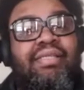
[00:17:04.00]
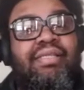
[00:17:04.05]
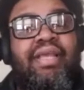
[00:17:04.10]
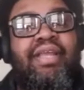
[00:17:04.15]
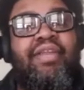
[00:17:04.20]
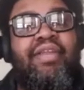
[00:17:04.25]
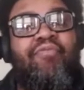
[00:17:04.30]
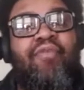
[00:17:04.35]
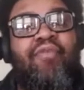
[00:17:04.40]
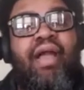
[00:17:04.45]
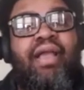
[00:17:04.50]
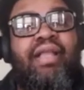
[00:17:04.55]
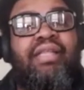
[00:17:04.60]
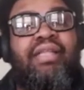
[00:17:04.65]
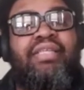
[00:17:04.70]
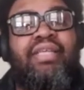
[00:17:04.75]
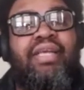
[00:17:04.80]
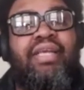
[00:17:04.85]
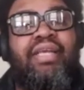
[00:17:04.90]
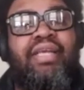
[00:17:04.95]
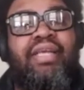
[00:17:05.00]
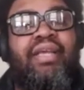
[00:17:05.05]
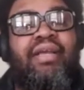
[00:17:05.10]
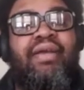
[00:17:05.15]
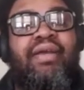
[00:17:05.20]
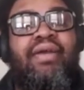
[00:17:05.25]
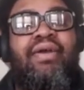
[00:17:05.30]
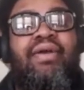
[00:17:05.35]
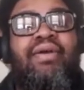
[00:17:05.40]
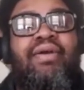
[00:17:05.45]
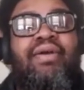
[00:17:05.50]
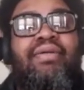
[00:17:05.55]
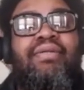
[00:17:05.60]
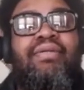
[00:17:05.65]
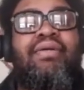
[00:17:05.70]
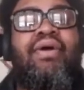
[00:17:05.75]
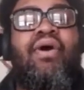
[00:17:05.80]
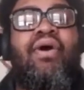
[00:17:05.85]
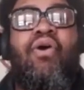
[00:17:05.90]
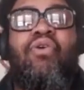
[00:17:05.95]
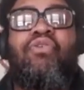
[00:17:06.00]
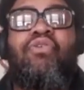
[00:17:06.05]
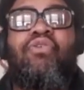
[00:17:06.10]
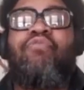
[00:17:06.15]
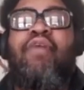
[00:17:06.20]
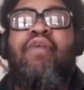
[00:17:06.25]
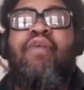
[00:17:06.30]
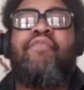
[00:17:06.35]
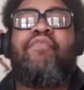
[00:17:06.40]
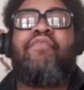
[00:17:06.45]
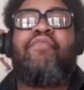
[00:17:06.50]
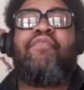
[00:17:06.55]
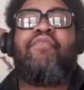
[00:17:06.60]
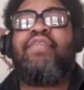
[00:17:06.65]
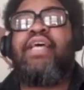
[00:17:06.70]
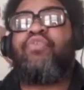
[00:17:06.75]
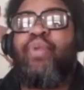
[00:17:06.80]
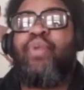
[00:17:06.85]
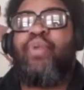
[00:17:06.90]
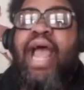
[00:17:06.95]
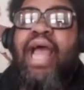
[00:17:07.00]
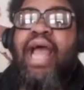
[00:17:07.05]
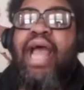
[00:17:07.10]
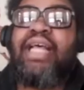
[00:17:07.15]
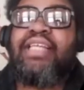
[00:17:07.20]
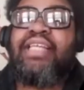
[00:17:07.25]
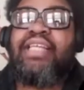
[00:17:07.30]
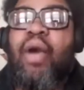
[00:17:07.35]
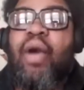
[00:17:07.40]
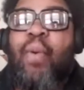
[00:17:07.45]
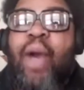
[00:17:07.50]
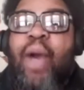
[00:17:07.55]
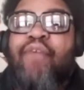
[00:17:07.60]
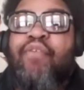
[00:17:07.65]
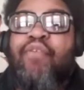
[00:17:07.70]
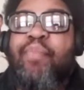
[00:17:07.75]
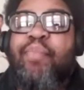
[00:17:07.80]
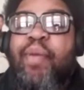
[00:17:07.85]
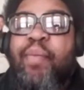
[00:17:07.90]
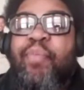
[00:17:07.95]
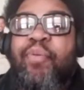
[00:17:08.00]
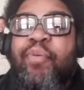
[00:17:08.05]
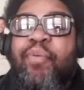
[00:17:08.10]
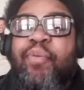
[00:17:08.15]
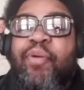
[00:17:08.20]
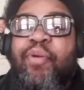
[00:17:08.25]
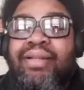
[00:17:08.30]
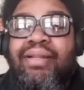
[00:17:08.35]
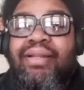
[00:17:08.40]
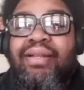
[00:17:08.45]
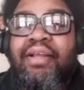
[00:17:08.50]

in the rocking chair holding the rifle. That's what I that's how I remember it.